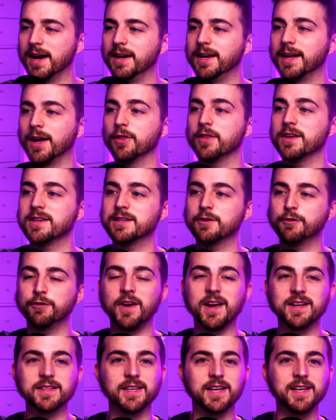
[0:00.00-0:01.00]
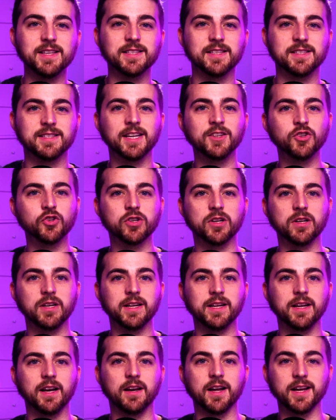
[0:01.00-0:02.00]
Now this effect is
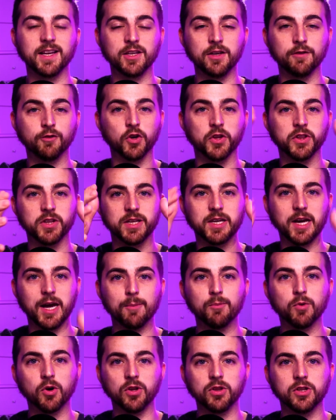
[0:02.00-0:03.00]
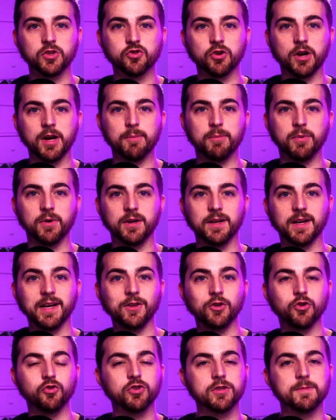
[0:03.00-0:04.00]
essentially like you've got the camera on the tripod and
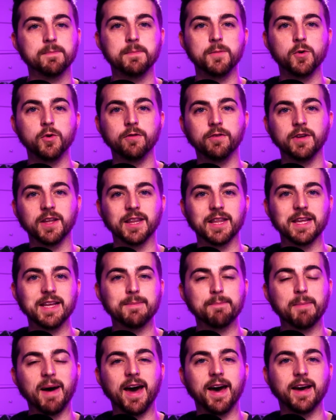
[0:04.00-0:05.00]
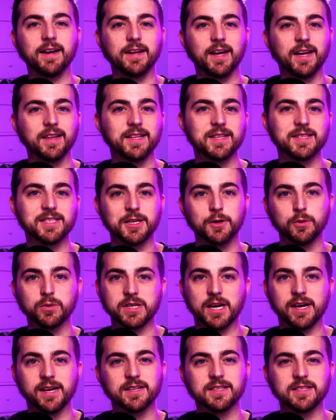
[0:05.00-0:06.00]
you're just moving the pan and the tilt
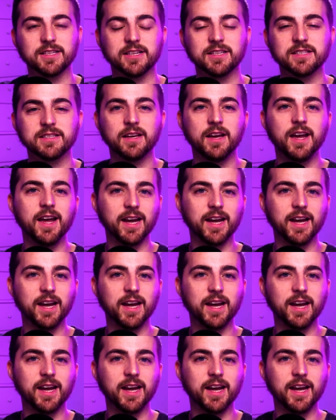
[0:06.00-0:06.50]
axis.